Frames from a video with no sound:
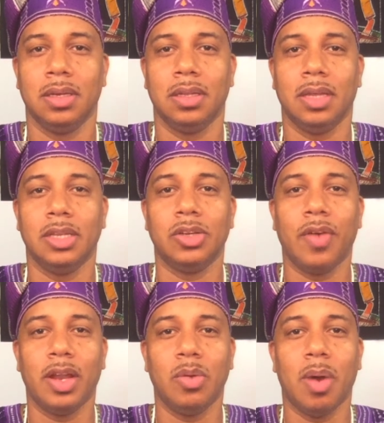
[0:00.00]
The
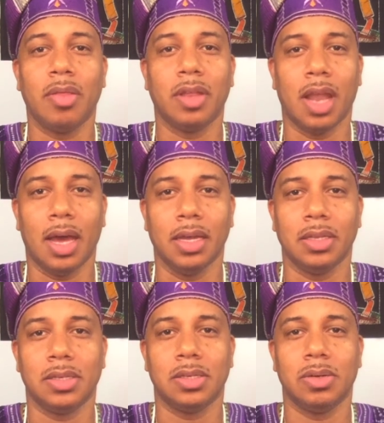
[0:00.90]
Integrated Wealth
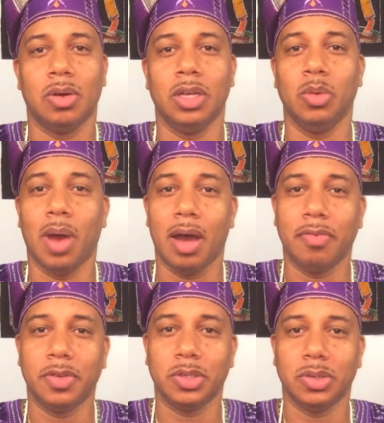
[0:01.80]
Alliance, or IWA
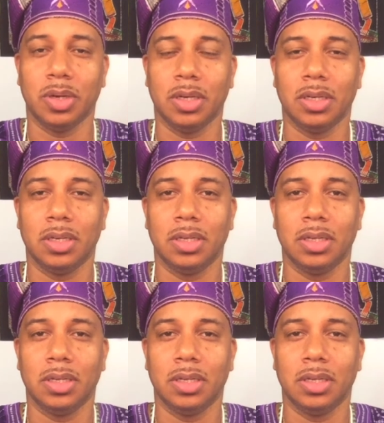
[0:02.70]
for short,